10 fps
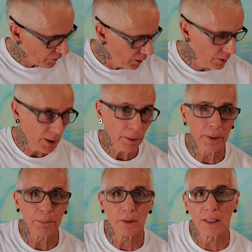a lot of
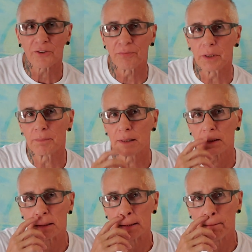people ask me
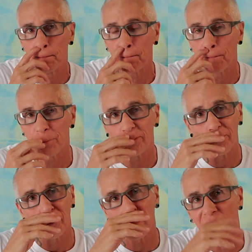about
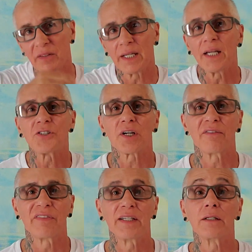the
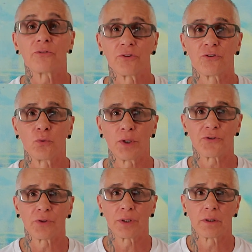HIV
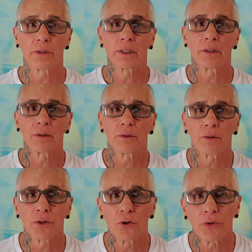situation here.
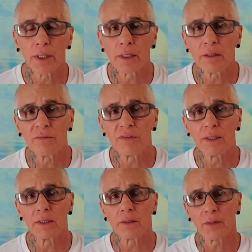They have
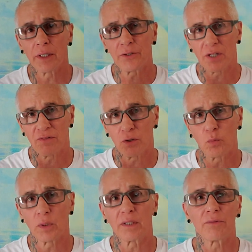HIV or
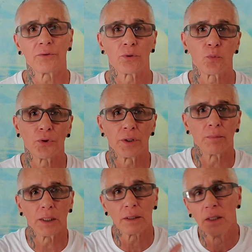whatever, and they're worried
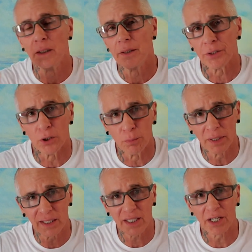about
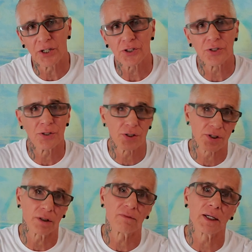medications and
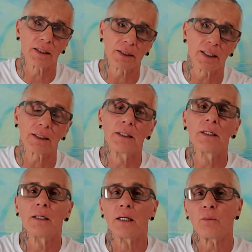stuff like that.
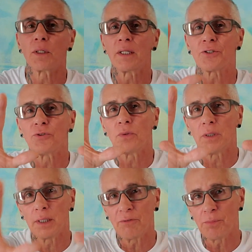I want to let
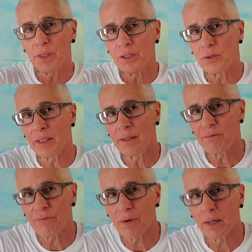everybody know I have